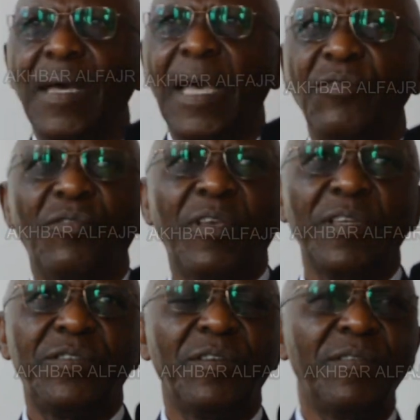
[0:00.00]

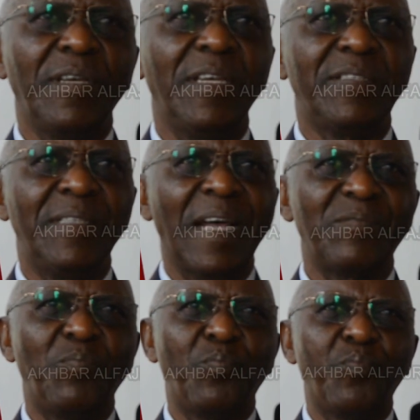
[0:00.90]
education is not
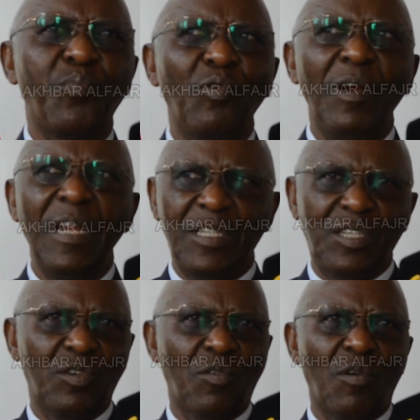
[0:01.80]

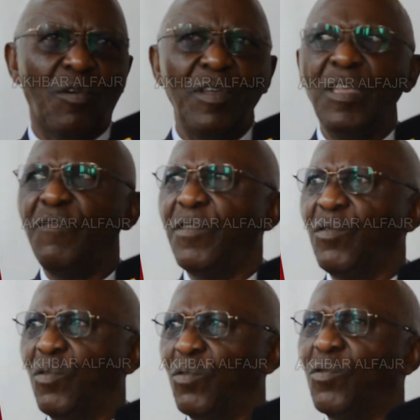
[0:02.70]
political, even
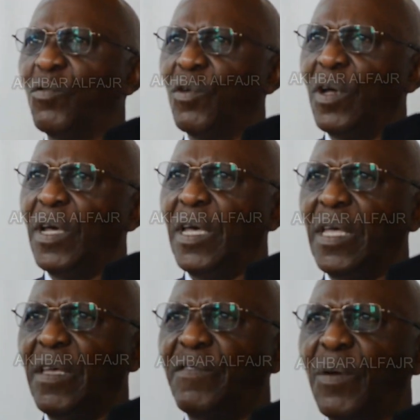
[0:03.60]
though
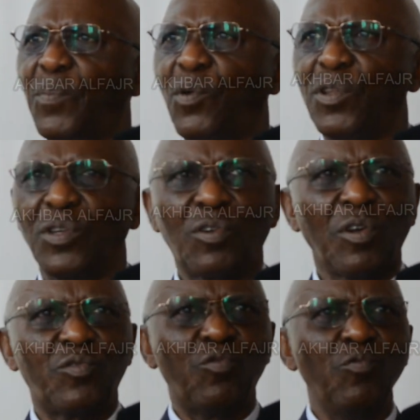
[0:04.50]
it's a
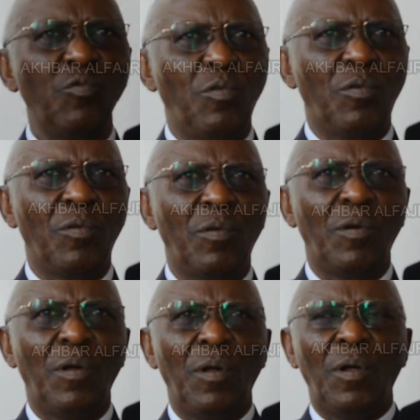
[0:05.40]
political tool.
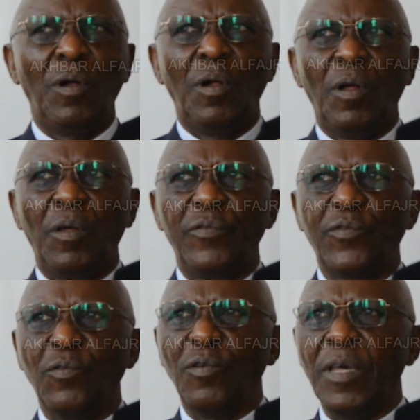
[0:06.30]

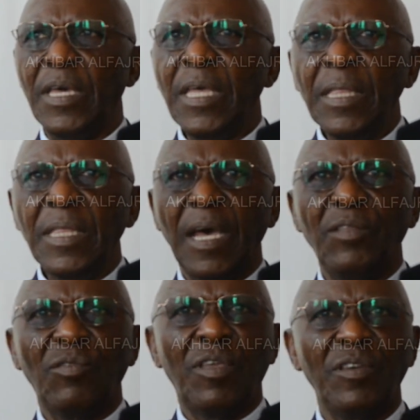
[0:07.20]
So in
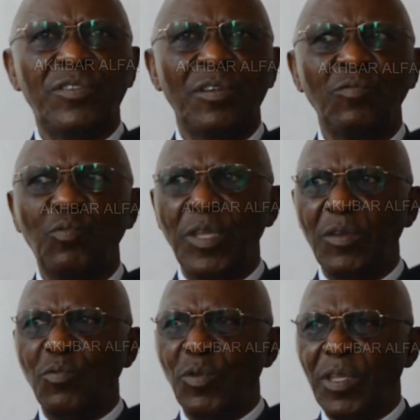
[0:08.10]
education,
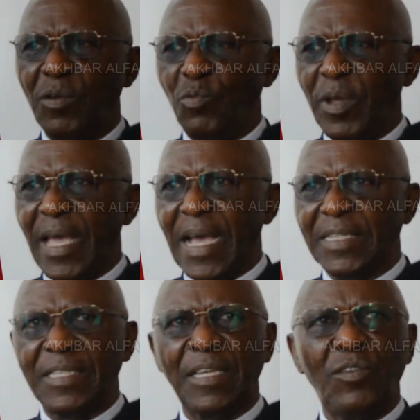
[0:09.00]
we
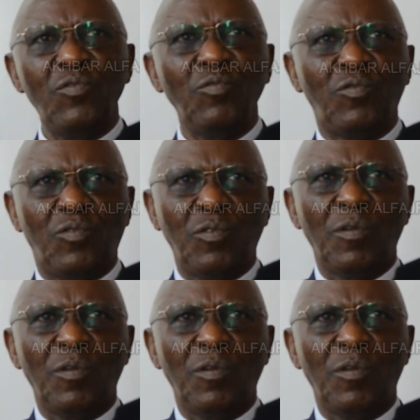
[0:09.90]
execute